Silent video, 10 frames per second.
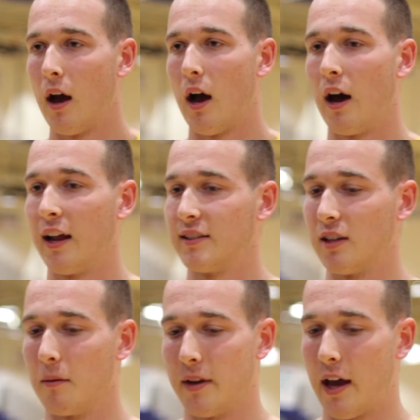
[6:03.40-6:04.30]
That's
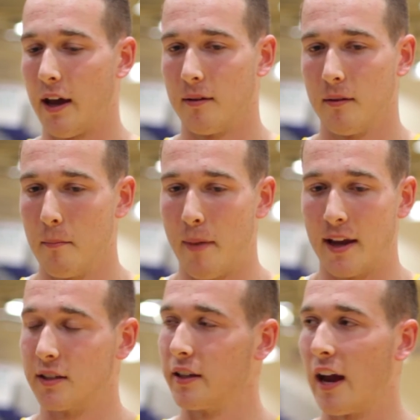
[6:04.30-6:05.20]
something that
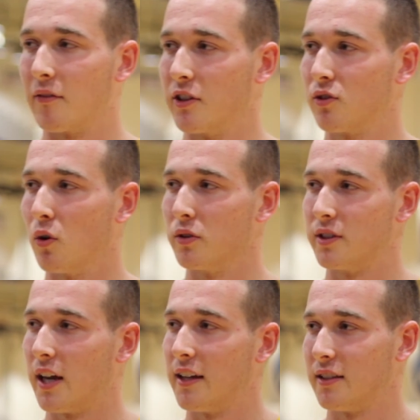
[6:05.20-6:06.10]
basically every school
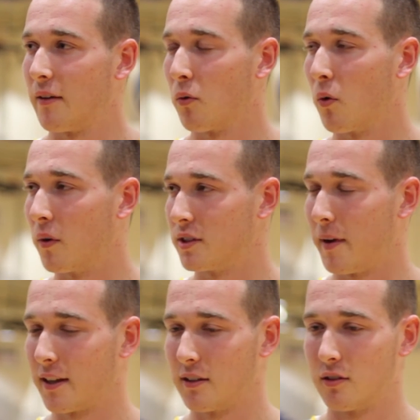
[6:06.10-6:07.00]
says, and everyone wants to
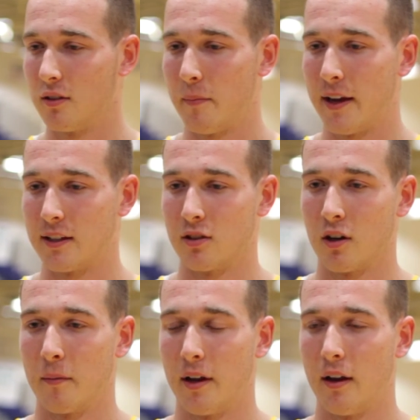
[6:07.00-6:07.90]
make the
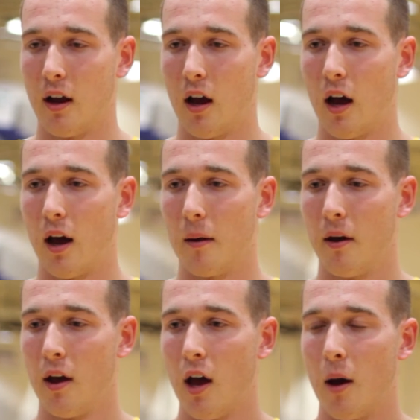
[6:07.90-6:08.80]
tournament.
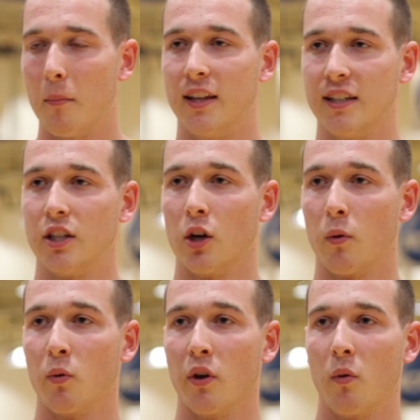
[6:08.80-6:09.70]
But this year, we
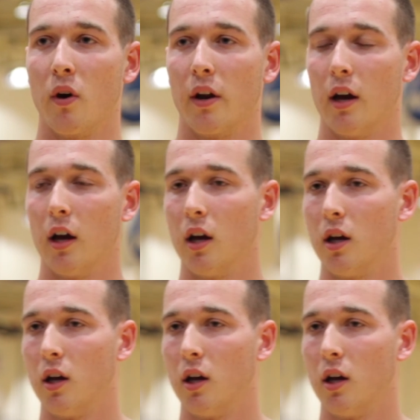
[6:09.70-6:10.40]
really want to